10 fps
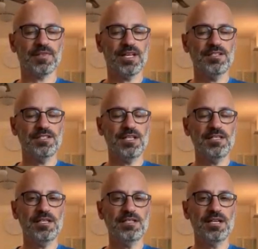And set
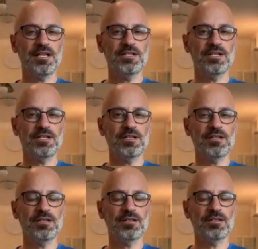the
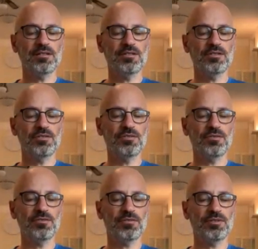intention
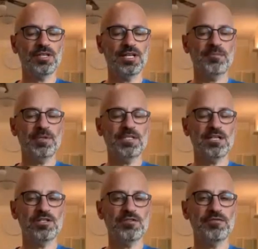to keep
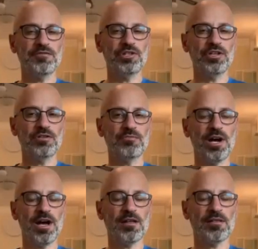attention fully on the
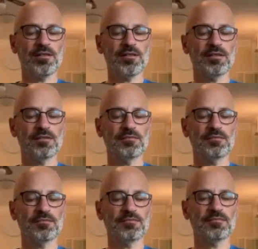breath
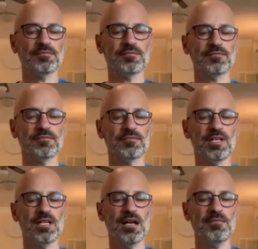
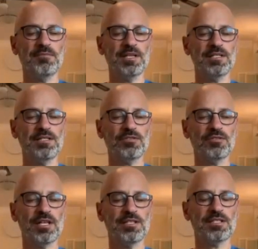and not miss or
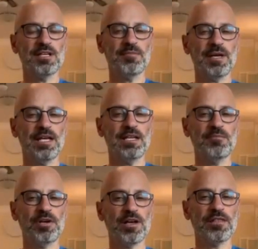not skip any
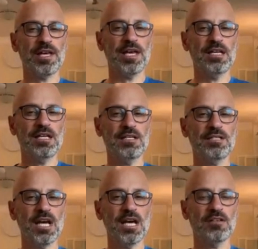breath, any
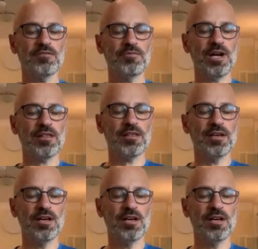cycle of breath.